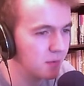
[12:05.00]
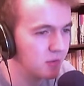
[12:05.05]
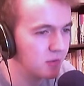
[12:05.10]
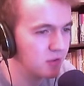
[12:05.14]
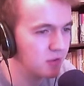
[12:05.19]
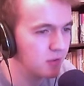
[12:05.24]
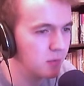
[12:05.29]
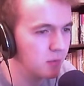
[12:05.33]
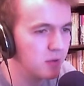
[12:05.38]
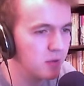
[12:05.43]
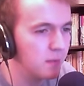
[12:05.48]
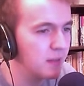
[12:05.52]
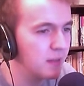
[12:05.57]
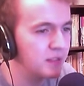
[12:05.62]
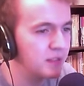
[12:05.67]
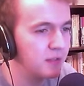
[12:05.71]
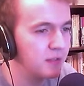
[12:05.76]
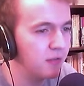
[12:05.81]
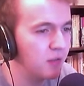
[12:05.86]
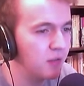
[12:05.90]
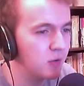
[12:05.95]
which we could
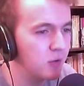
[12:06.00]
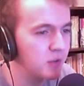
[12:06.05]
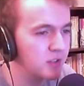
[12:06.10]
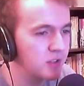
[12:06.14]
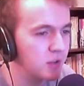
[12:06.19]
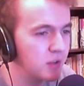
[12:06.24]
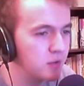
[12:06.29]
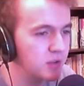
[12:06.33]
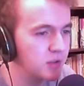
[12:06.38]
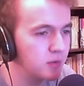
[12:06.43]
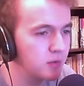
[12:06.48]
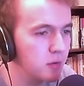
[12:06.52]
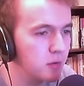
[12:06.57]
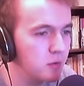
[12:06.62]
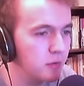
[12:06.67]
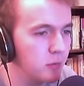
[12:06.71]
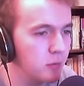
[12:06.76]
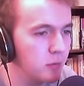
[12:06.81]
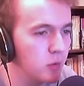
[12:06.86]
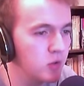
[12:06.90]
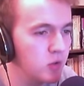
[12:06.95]
basically fill this whole screen
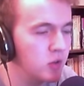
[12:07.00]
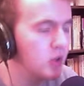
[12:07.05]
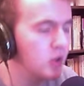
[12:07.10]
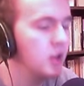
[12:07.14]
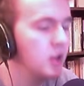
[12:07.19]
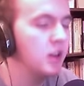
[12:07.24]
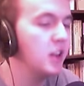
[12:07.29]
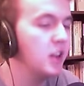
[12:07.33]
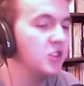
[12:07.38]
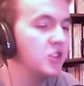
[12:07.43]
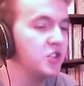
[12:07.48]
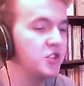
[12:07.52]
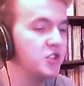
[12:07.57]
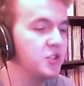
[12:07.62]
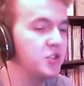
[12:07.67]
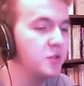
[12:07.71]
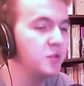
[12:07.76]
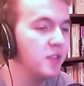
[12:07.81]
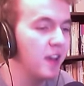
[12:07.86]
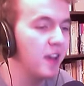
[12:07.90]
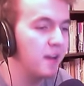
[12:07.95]
with wood. Let's just
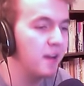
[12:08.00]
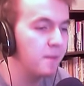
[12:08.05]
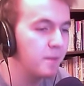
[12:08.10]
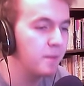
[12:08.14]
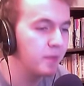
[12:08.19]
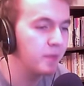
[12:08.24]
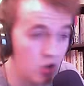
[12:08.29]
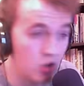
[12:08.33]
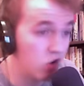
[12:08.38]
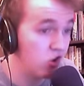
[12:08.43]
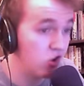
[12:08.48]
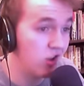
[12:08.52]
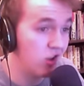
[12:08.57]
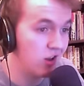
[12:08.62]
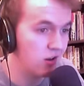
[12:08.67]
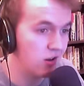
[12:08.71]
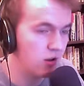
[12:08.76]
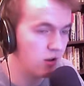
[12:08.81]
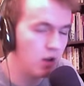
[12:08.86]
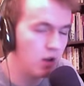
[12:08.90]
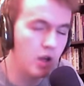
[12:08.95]
do that.
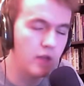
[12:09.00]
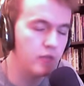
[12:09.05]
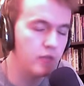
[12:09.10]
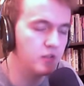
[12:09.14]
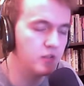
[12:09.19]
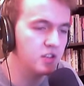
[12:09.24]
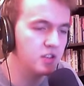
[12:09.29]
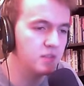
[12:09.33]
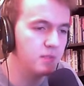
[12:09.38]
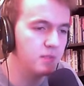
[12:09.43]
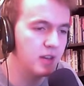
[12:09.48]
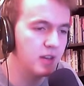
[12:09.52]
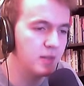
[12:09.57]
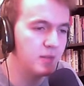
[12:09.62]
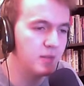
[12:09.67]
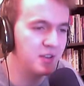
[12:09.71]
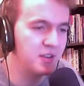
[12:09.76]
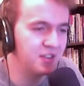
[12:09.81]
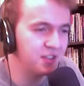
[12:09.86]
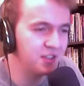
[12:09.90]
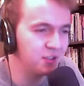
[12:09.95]
Okay, I've used as many
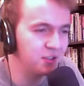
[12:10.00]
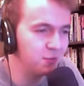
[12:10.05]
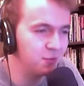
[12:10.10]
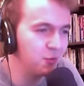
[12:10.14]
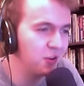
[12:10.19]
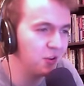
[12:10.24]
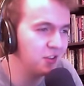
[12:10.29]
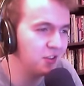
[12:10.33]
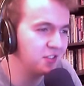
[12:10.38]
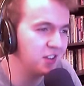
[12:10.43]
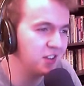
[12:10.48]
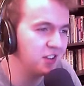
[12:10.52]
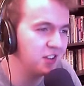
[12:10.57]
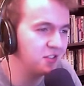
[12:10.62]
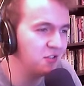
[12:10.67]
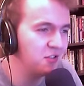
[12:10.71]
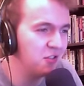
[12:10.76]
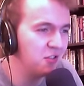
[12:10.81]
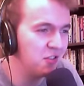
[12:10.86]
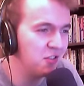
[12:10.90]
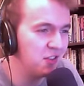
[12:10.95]
pieces of wood as I
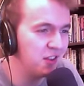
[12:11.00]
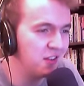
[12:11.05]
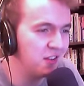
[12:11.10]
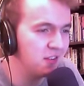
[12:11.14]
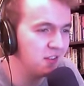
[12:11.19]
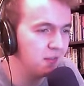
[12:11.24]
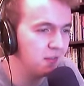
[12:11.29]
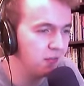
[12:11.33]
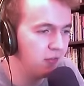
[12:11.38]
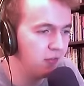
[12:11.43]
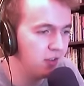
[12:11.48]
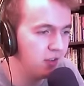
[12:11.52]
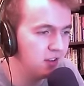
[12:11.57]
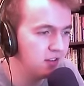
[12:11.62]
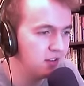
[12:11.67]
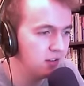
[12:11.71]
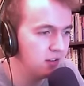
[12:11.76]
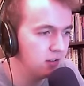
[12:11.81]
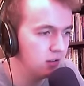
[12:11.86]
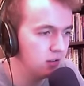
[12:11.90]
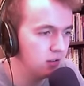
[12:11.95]
saw fit. Fit.